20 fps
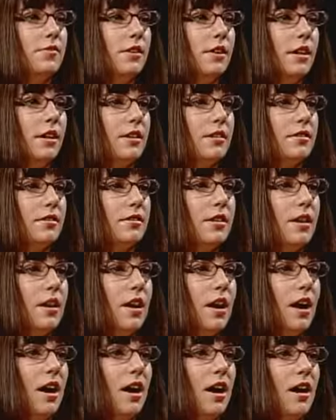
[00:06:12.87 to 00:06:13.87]
for this,
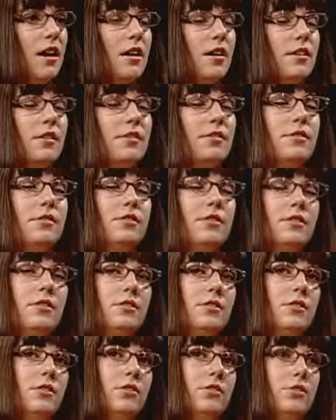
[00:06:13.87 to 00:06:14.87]
and
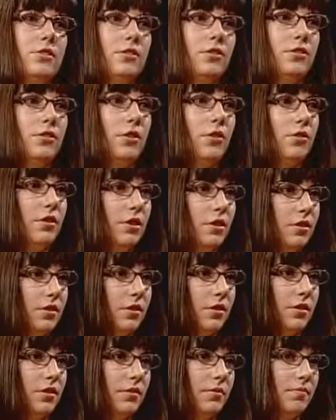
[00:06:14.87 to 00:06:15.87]
you know that
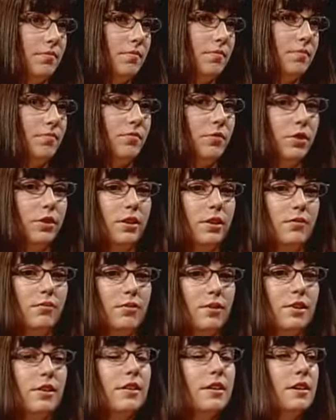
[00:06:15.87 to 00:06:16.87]
you're looking
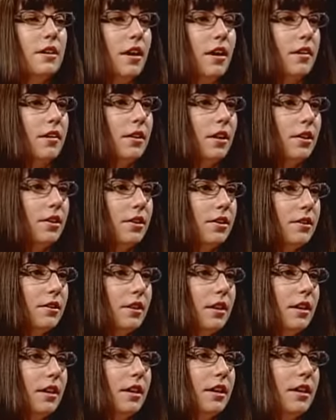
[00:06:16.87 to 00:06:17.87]
for neon colored
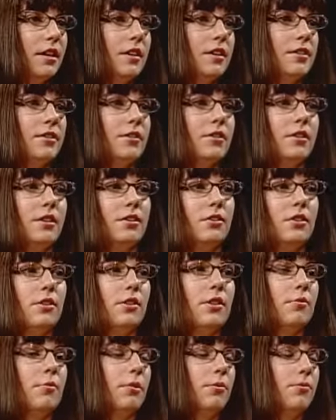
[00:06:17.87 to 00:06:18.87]
things or things that are
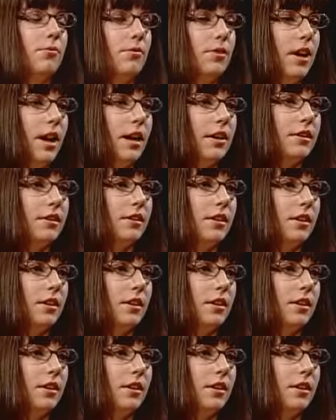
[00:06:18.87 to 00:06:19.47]
going to reflect.